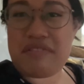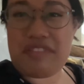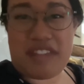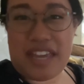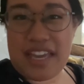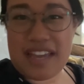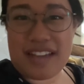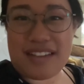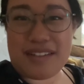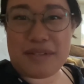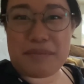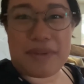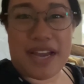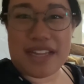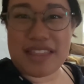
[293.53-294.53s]
thing
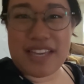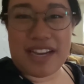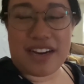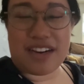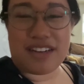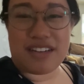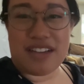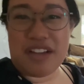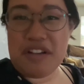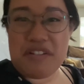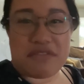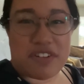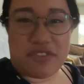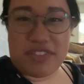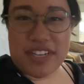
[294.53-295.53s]
back there
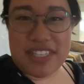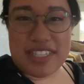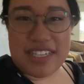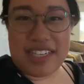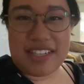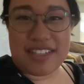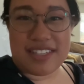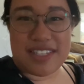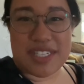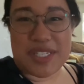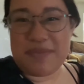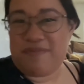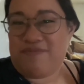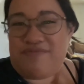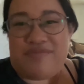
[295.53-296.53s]
for funsies.